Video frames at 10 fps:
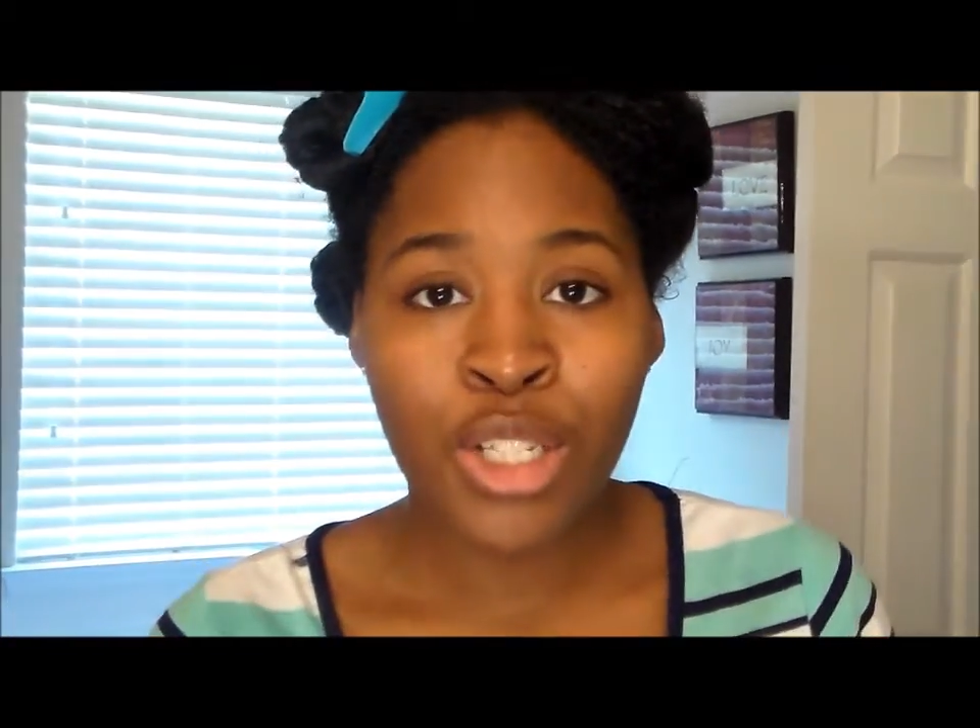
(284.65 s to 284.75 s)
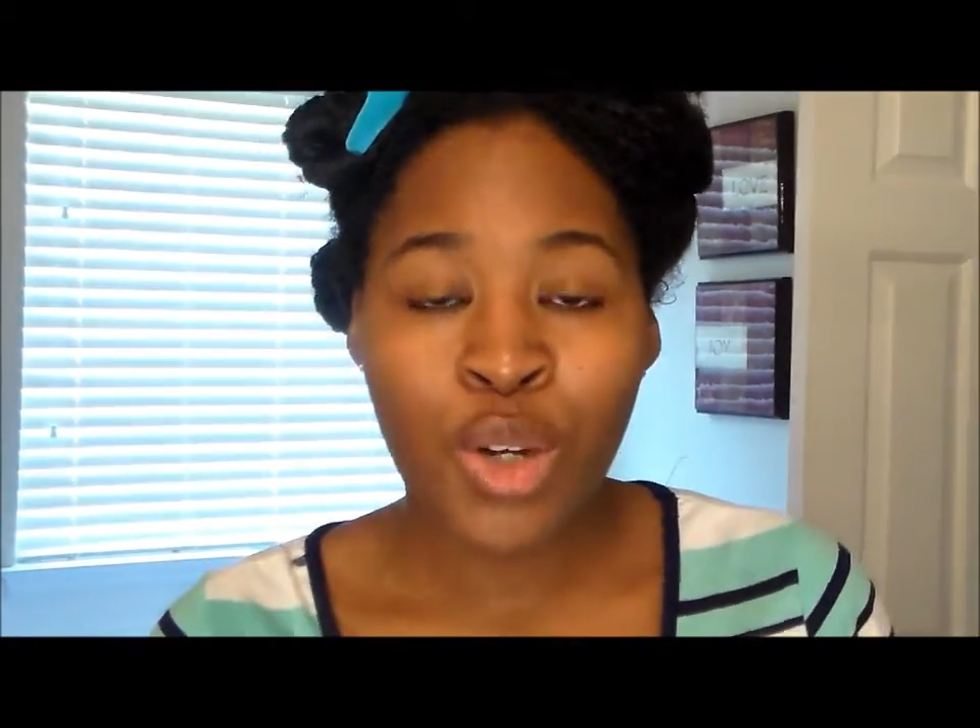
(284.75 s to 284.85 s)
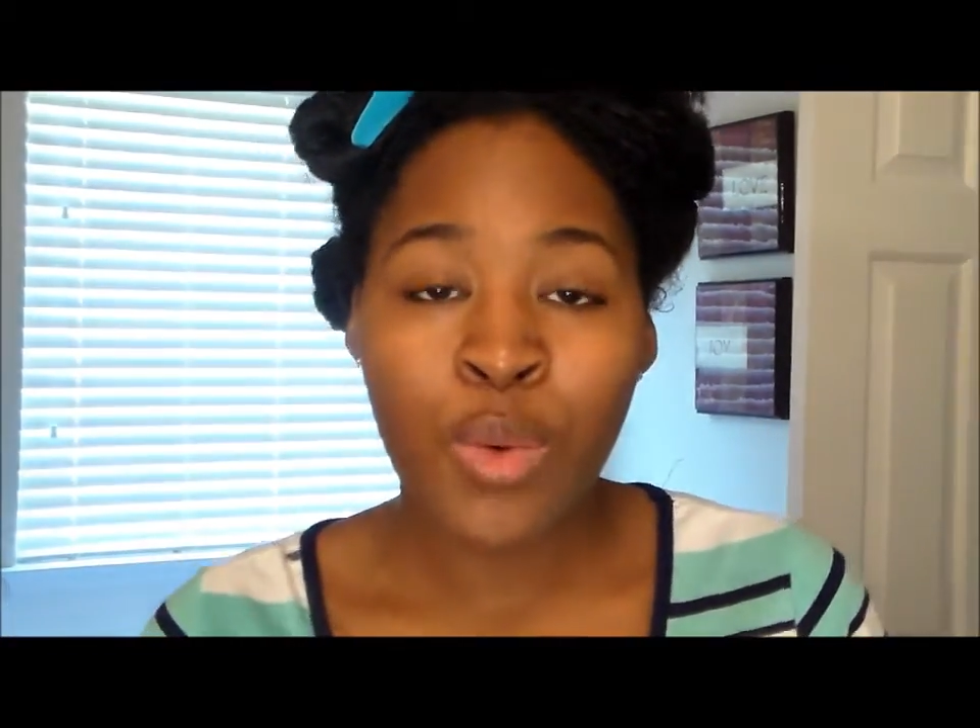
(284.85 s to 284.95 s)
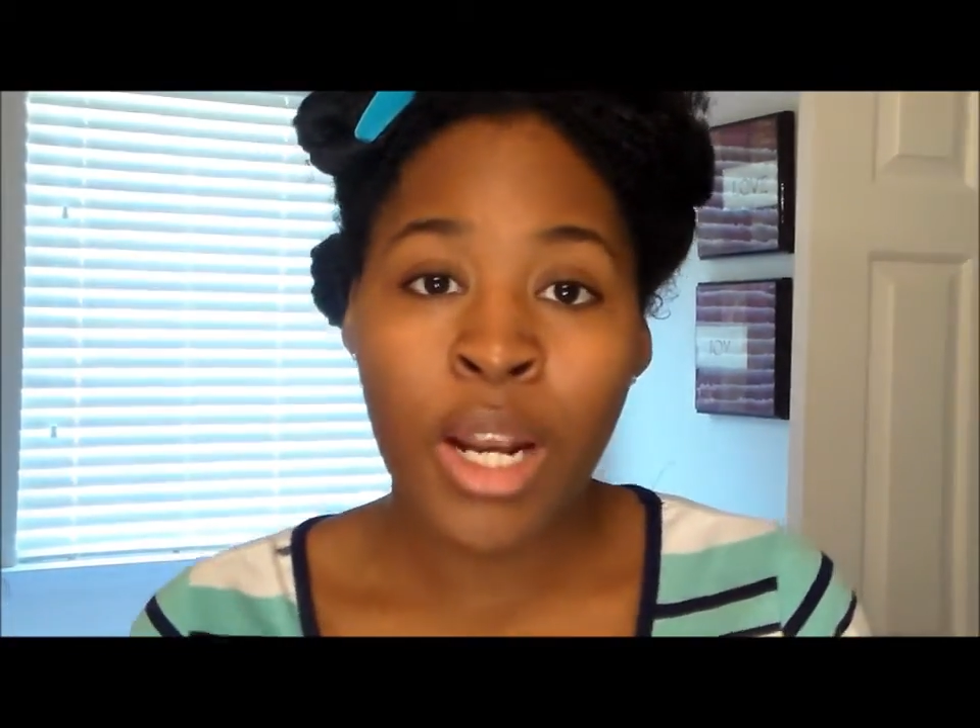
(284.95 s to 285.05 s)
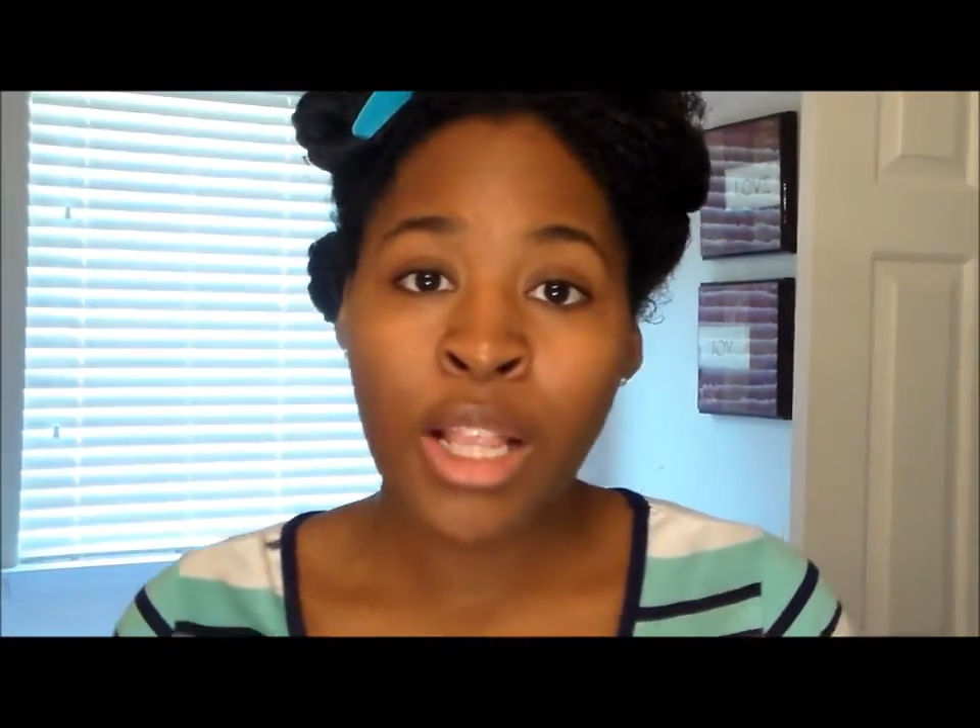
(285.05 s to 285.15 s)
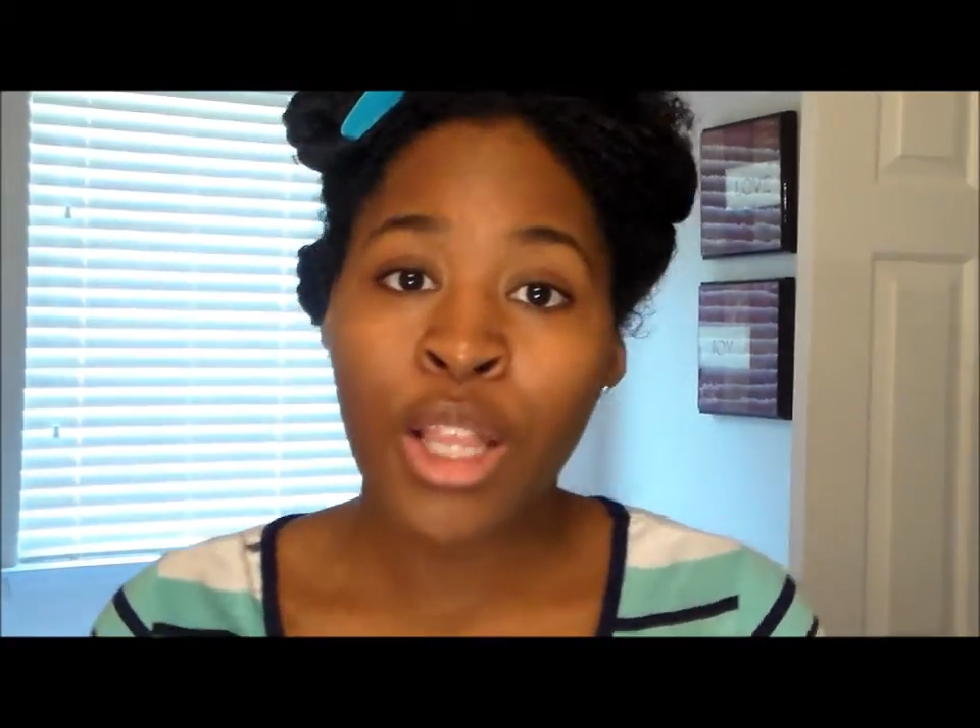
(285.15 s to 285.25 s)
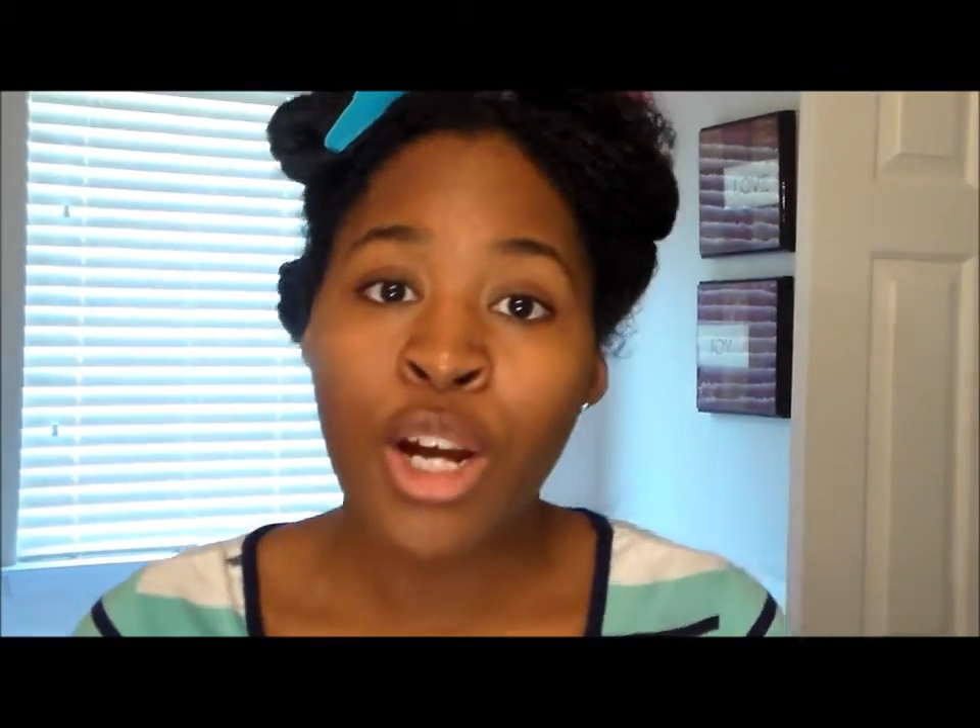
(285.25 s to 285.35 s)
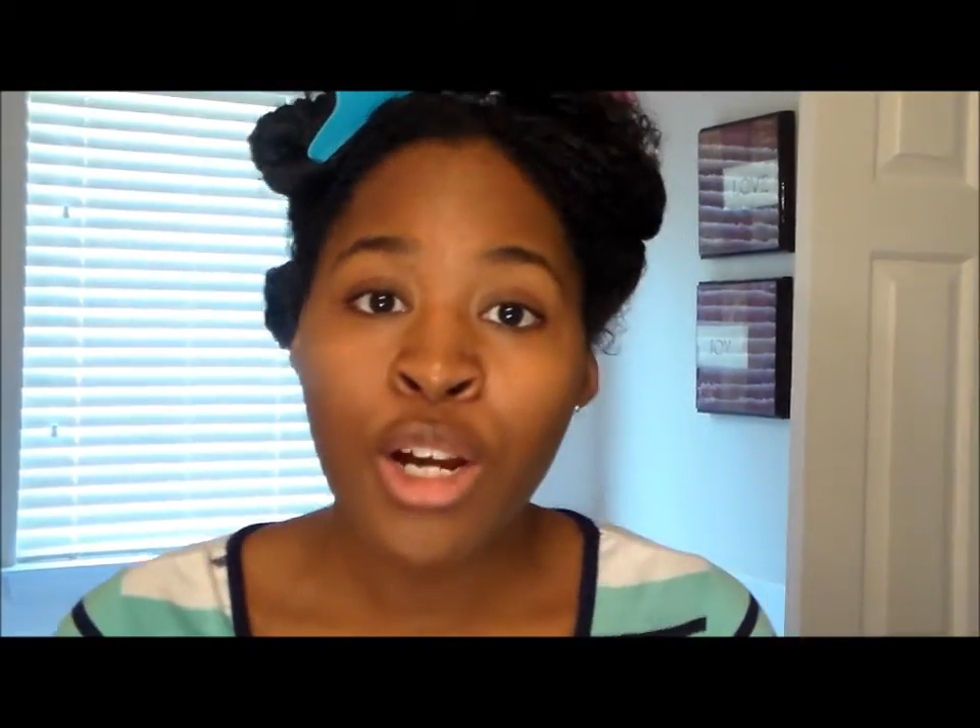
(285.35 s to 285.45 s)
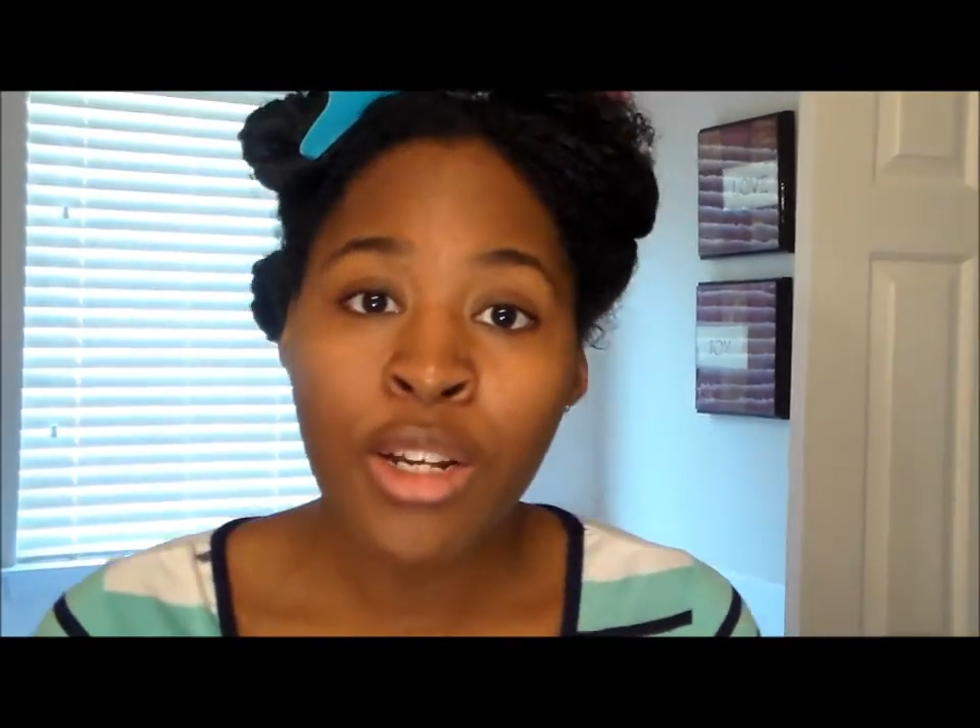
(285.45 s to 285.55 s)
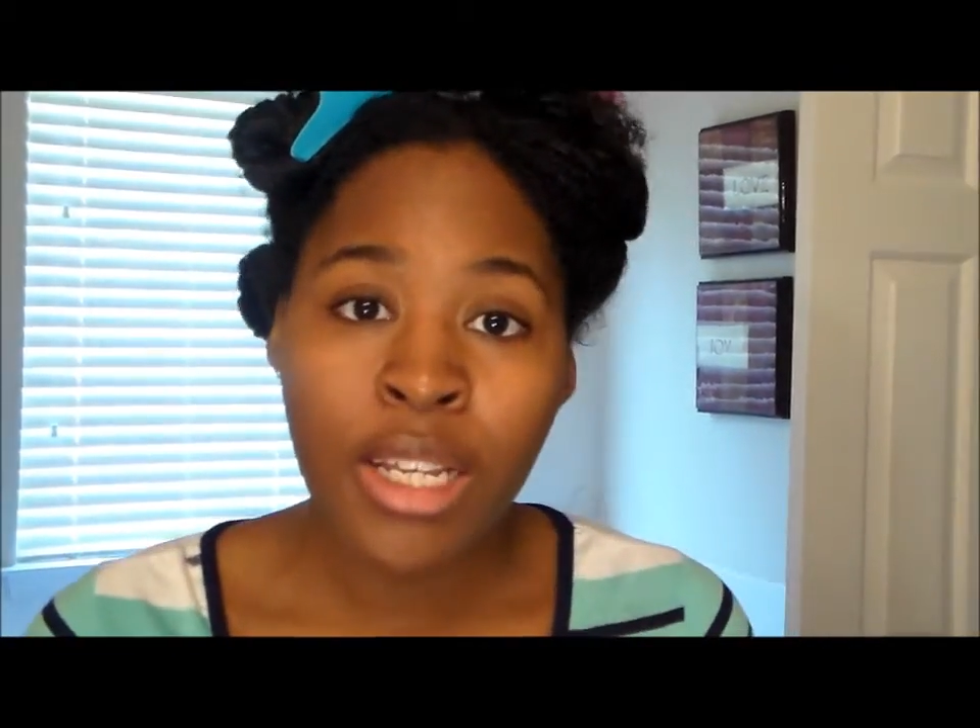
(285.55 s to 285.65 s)
So what I
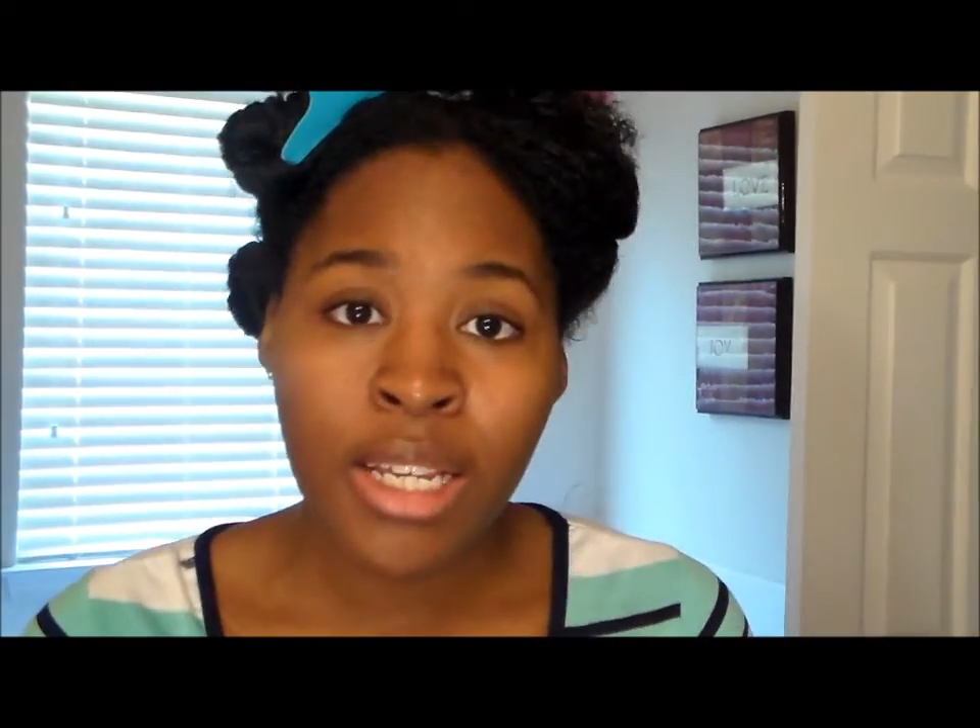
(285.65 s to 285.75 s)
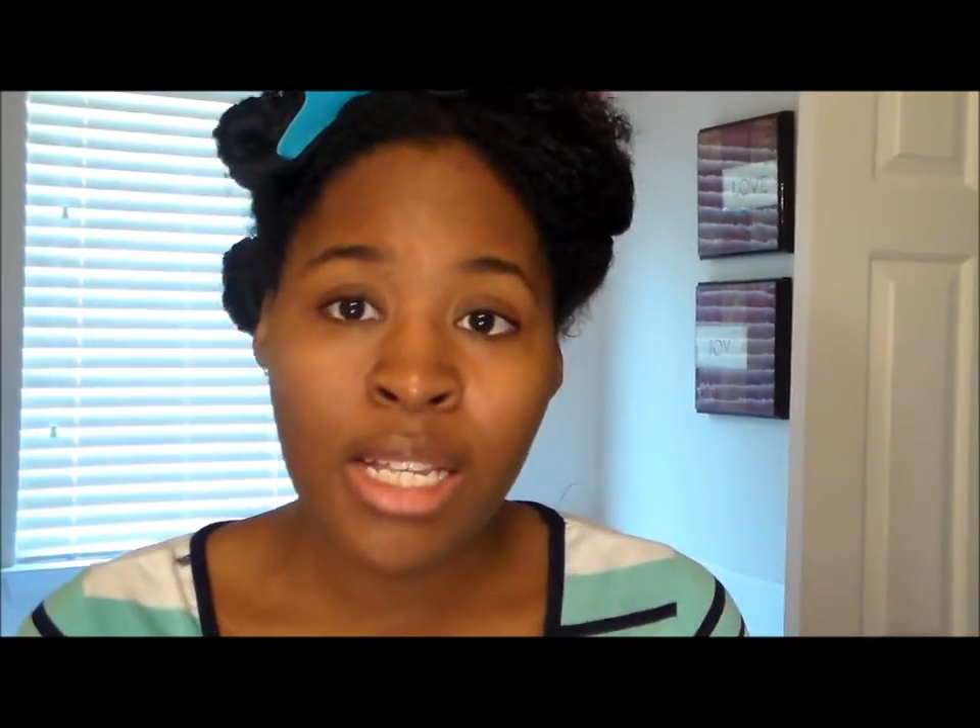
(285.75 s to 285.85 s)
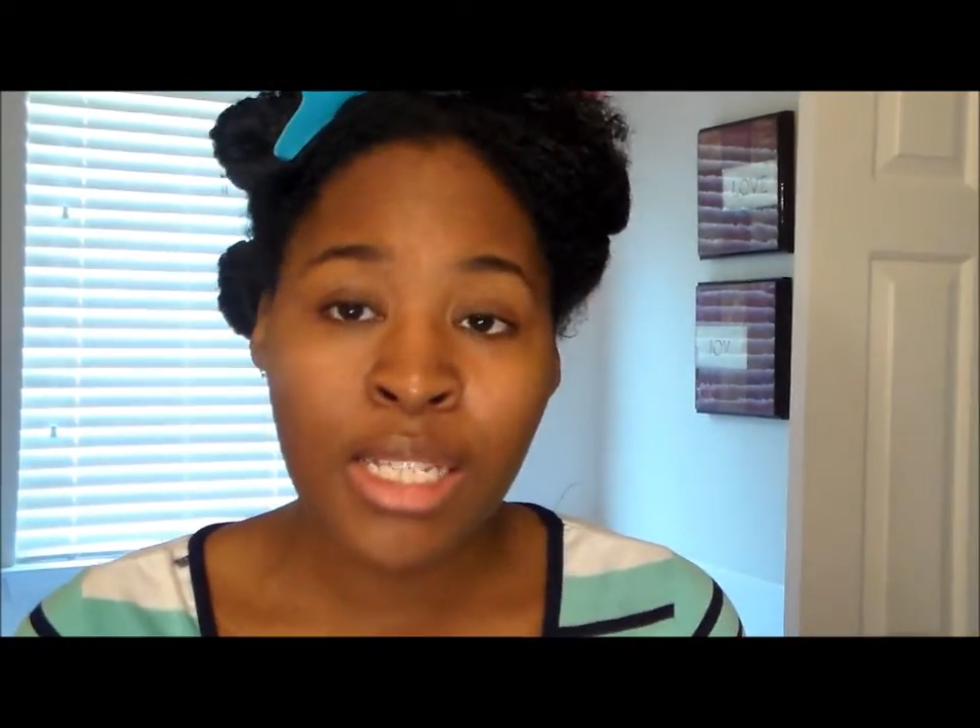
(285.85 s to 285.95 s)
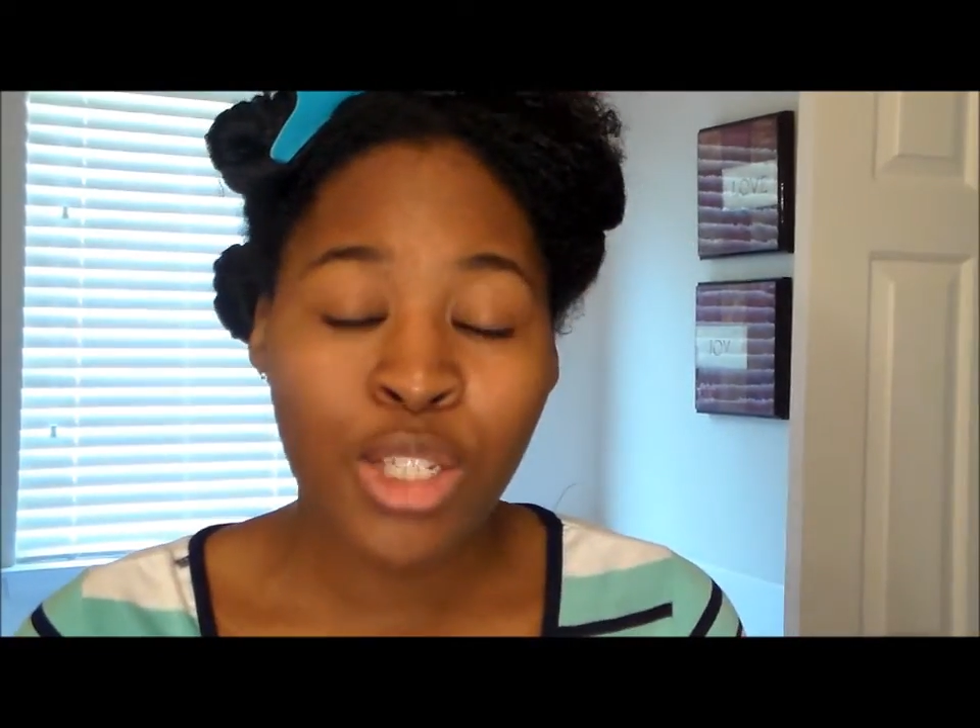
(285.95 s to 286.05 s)
learned is